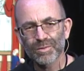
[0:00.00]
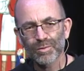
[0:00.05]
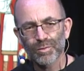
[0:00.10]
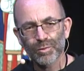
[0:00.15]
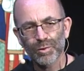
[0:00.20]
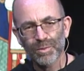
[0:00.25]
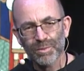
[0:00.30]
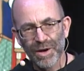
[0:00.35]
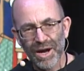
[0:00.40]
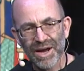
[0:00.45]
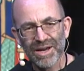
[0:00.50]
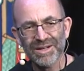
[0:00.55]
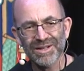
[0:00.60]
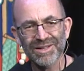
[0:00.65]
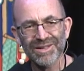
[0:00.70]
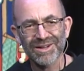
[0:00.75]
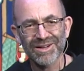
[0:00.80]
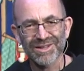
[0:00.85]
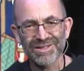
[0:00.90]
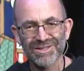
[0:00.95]

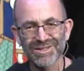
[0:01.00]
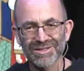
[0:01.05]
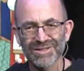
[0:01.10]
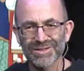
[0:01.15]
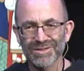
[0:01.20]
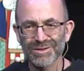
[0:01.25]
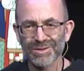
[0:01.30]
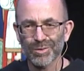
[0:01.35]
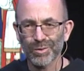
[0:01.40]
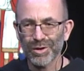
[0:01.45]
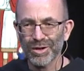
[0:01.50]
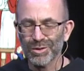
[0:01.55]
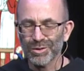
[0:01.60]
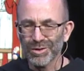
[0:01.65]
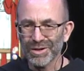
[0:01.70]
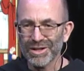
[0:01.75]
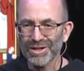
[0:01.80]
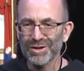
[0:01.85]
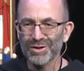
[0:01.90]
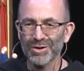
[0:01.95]
reminding us we don't
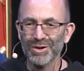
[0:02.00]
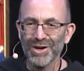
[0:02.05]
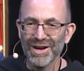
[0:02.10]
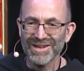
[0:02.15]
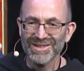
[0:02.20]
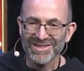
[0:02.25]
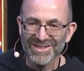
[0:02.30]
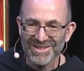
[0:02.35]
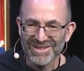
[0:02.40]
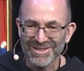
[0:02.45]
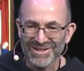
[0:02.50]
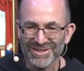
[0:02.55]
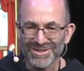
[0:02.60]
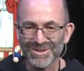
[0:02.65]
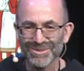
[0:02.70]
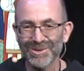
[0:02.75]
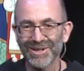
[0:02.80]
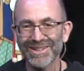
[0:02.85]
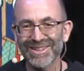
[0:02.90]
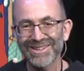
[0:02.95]
need good
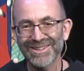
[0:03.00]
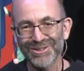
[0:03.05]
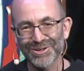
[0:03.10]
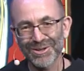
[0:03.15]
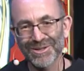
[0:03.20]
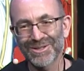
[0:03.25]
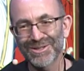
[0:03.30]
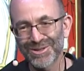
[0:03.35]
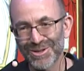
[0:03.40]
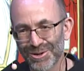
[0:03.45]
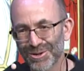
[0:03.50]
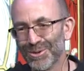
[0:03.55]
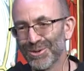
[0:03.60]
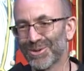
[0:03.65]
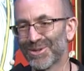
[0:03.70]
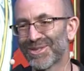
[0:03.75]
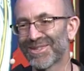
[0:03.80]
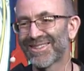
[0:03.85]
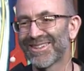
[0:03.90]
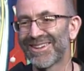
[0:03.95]
ideas, we need good
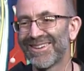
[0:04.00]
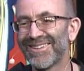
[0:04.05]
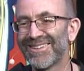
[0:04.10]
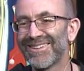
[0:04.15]
news.